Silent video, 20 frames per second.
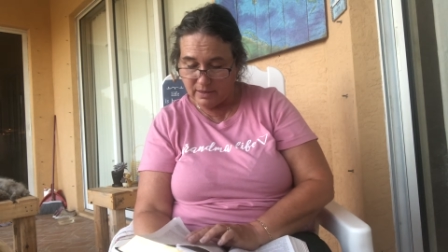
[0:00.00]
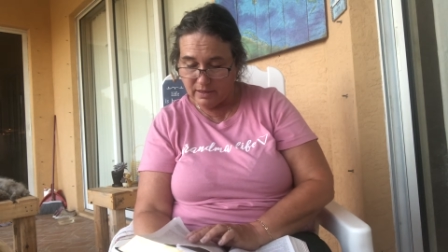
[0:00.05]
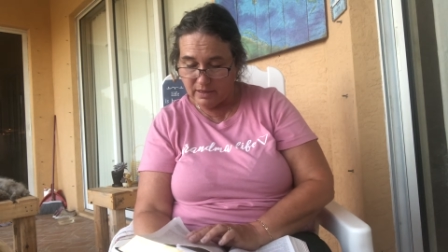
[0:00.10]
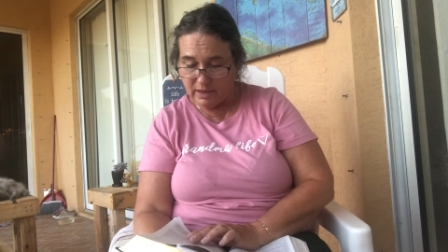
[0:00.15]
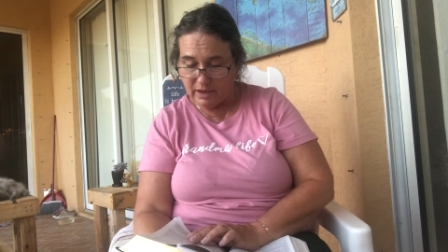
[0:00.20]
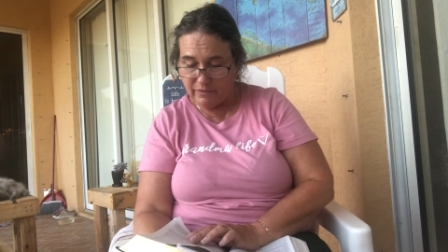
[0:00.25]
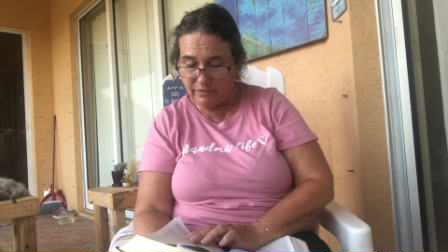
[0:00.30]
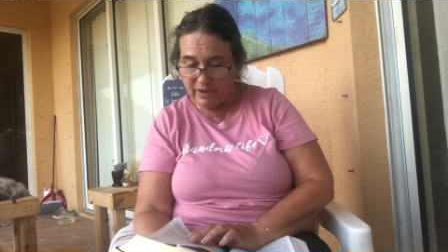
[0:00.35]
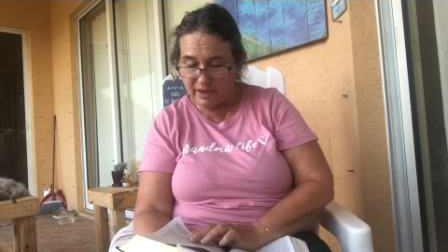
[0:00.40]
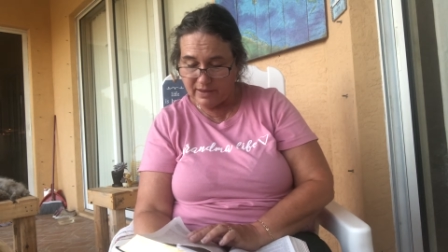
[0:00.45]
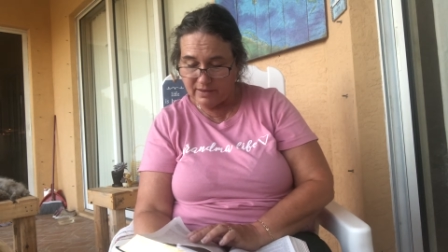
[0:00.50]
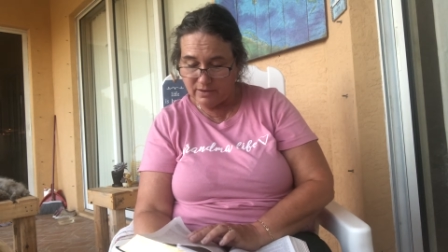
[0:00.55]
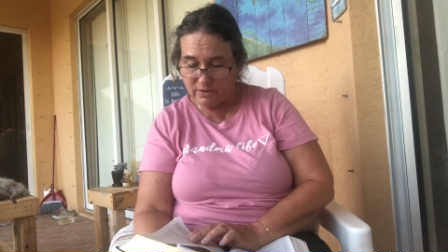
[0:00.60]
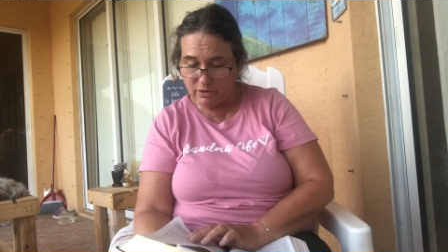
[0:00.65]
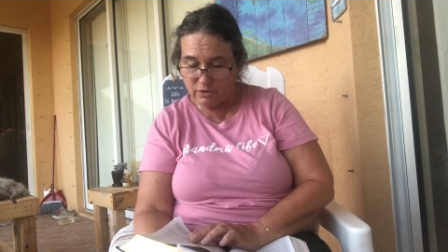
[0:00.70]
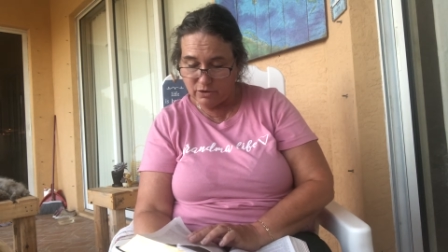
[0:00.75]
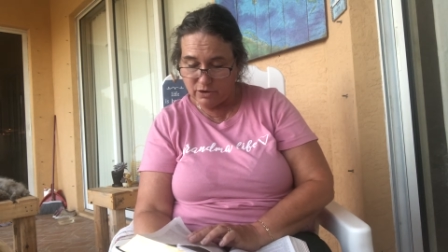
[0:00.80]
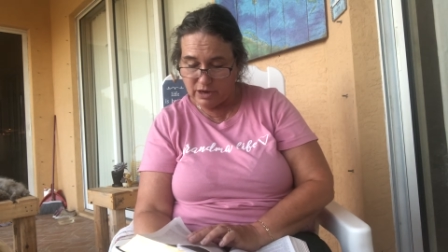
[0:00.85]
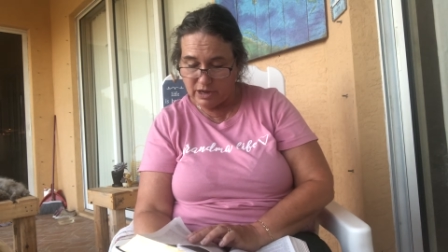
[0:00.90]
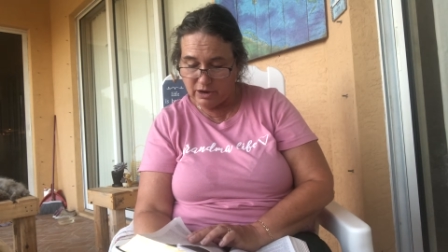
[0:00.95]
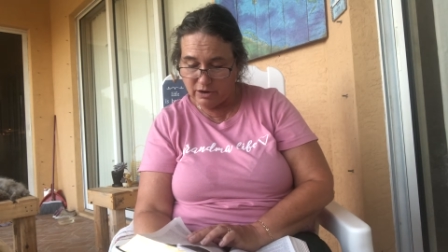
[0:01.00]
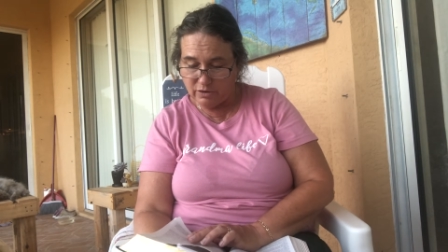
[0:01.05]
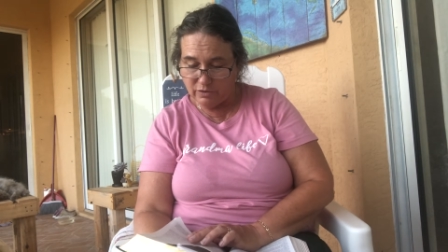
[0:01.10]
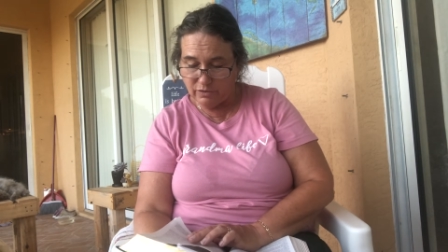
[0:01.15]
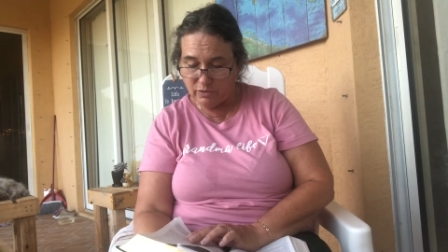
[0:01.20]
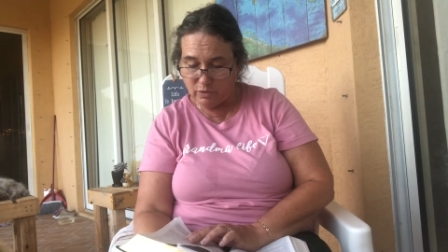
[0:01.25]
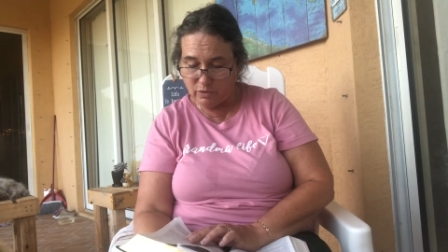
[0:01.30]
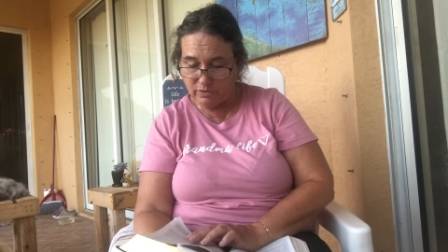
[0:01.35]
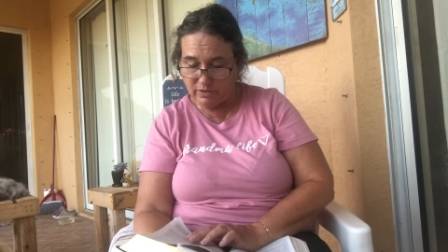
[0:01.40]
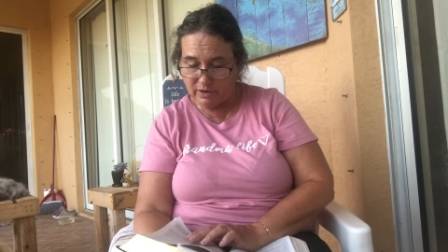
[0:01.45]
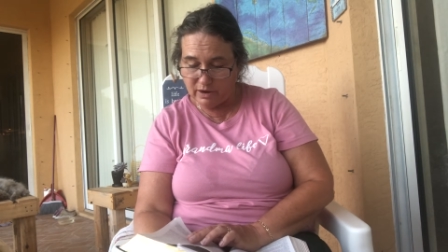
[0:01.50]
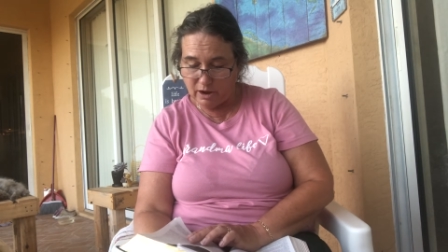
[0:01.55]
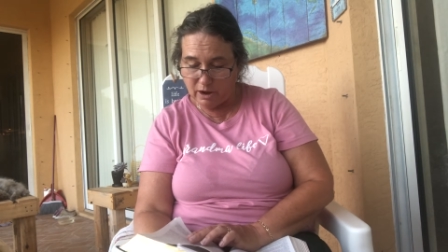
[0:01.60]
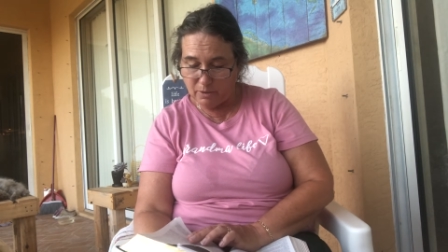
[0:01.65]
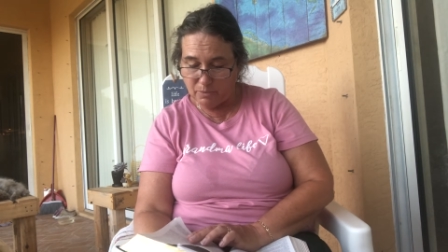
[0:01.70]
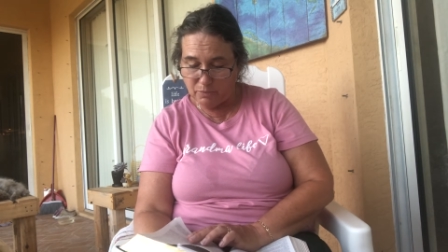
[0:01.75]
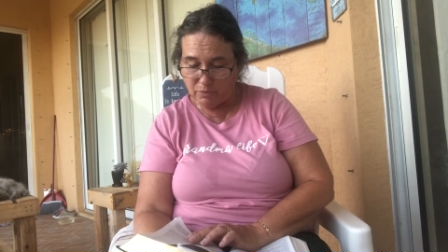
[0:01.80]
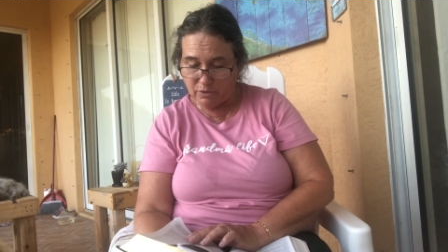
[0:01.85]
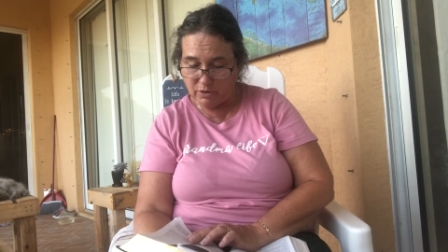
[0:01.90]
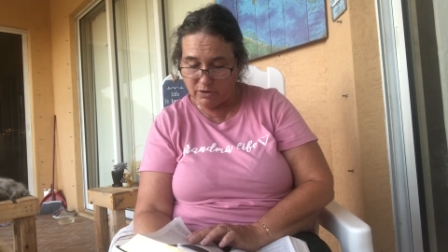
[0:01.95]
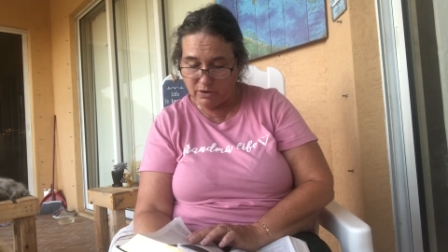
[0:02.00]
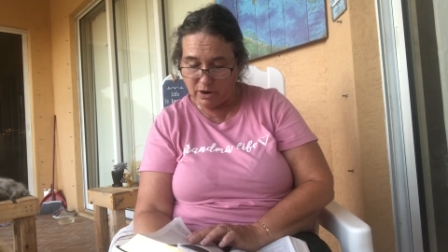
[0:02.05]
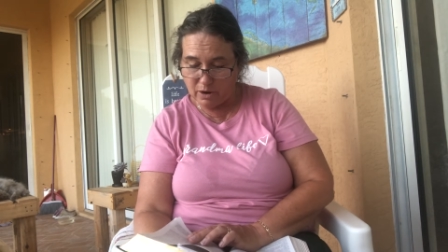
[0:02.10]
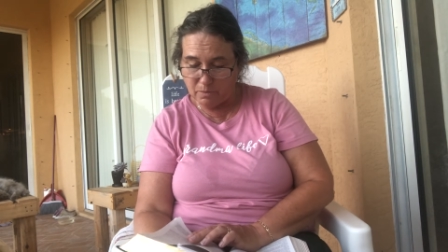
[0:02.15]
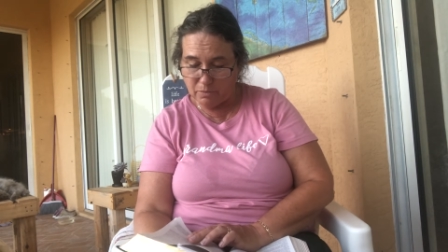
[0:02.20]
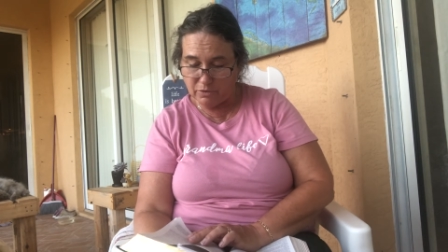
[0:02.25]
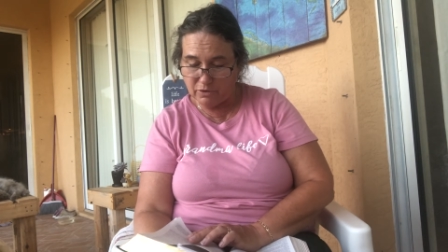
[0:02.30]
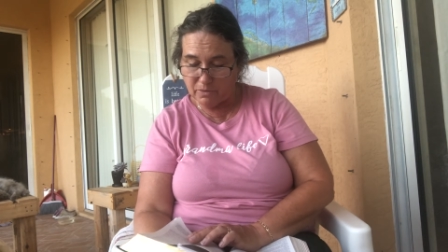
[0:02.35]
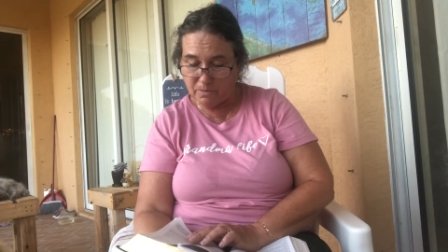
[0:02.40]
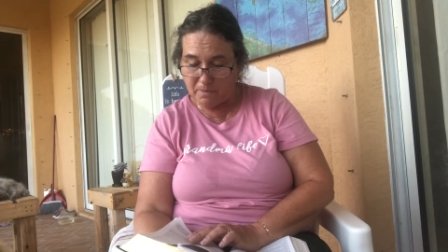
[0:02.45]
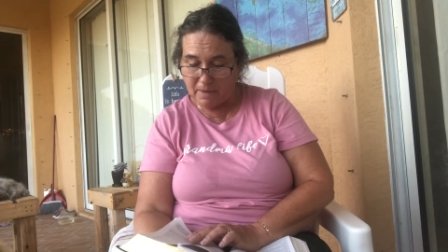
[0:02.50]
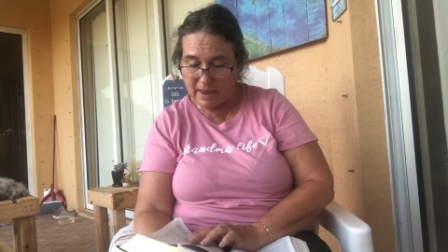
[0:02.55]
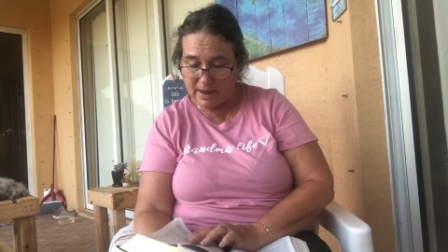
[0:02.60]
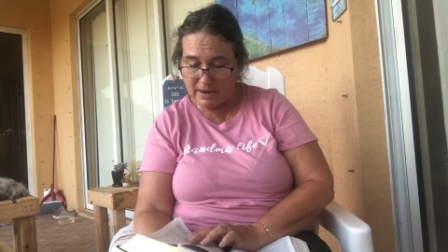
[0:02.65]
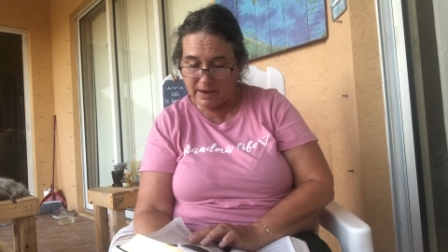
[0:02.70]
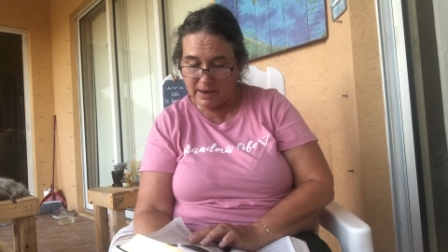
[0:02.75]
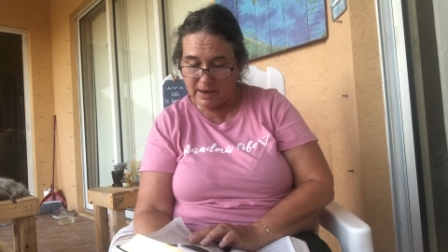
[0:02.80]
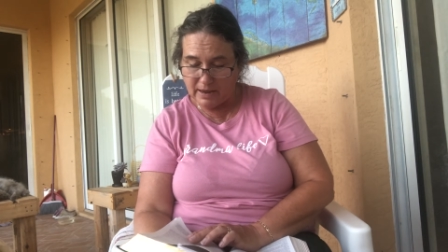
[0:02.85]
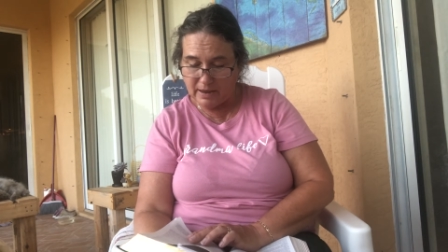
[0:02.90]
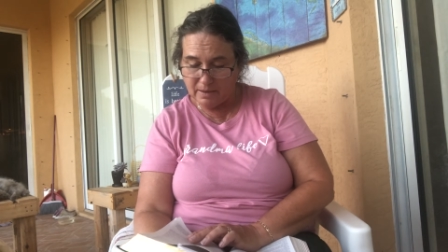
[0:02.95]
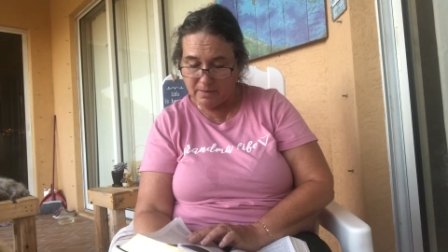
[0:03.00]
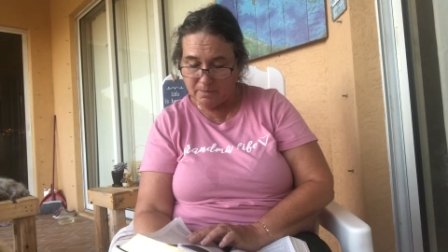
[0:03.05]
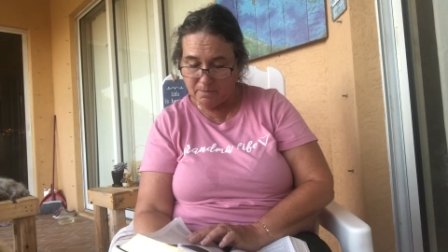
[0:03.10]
Levites 30 years old and upward numbered many,